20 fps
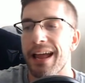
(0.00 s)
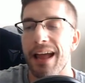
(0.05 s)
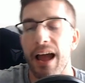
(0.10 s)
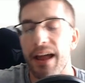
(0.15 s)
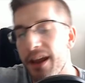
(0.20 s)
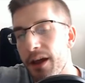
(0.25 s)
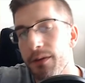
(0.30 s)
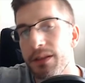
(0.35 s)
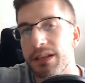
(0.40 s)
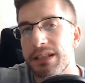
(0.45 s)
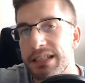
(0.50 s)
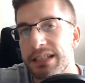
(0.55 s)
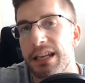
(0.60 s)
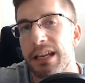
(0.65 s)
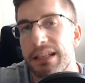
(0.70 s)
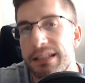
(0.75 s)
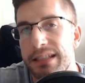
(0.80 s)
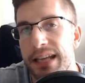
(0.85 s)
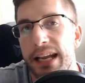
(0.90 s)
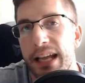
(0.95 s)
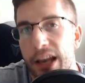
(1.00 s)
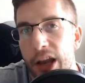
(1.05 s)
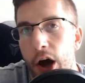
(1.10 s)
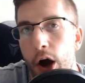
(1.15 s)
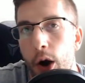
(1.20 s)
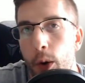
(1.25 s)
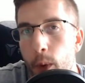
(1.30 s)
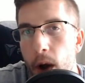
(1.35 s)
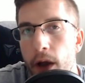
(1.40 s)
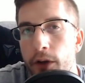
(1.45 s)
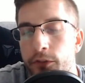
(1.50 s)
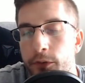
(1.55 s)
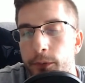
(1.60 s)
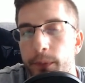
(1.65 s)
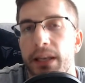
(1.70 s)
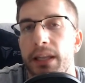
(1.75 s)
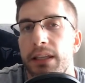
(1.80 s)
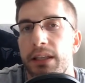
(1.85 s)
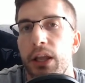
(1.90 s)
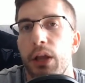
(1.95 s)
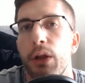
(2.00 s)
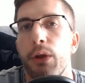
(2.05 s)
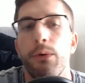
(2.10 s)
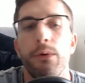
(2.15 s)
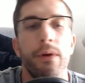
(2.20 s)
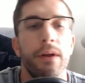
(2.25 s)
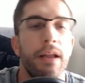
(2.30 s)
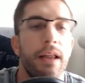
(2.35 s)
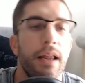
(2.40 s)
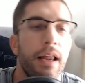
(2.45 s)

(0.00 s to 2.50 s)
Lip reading: I know this is going to take a lot of work for me to do,